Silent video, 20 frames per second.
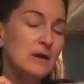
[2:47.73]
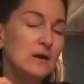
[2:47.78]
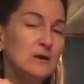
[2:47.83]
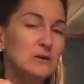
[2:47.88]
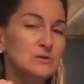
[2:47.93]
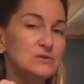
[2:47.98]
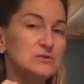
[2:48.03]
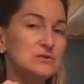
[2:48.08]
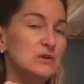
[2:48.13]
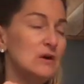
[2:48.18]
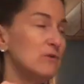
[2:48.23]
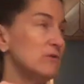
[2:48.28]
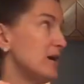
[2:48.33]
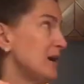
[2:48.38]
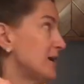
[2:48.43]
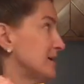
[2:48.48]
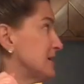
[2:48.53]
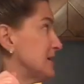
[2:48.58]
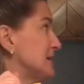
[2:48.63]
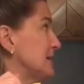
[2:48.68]
So
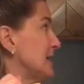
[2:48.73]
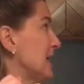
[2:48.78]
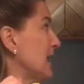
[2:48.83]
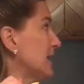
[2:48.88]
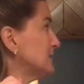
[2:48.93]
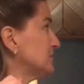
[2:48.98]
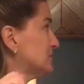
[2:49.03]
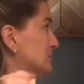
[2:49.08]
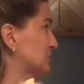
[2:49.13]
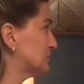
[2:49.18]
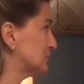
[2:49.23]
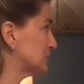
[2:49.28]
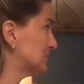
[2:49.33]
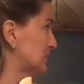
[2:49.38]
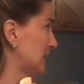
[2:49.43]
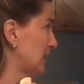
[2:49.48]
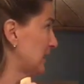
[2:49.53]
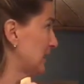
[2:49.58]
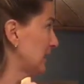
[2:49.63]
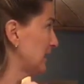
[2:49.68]
then
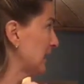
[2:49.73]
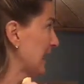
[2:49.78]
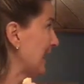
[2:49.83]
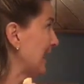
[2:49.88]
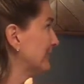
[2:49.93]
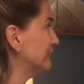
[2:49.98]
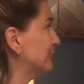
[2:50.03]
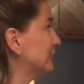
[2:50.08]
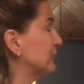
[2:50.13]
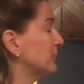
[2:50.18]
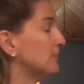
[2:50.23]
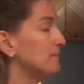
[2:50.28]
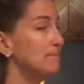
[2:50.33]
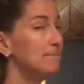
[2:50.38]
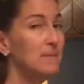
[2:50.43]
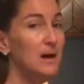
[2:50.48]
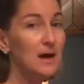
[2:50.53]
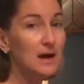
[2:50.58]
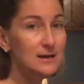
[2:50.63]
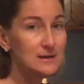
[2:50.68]
yesterday, after
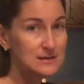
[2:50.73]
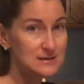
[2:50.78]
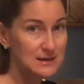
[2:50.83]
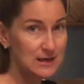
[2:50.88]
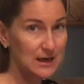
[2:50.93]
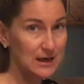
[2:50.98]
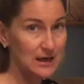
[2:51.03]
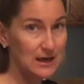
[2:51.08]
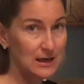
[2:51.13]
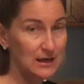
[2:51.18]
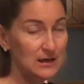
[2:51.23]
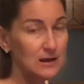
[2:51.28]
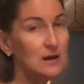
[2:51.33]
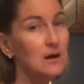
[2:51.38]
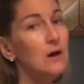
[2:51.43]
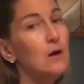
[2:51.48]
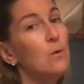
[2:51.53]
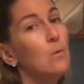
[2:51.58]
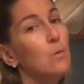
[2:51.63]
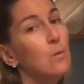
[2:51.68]
Monday,
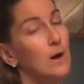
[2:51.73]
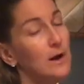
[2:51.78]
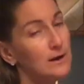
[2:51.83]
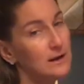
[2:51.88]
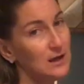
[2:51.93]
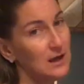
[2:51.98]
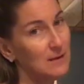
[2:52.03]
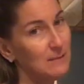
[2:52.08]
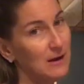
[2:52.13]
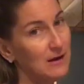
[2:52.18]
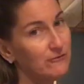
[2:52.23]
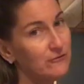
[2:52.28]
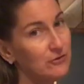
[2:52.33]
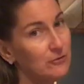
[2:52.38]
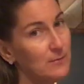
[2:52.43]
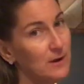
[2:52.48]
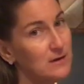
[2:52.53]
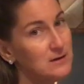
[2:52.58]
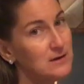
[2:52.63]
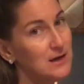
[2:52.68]
what came after
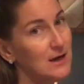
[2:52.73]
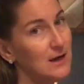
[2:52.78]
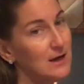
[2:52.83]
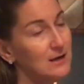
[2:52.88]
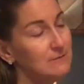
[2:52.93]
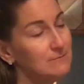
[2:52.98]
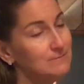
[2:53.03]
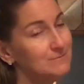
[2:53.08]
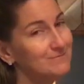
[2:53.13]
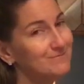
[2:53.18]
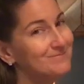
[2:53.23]
Monday?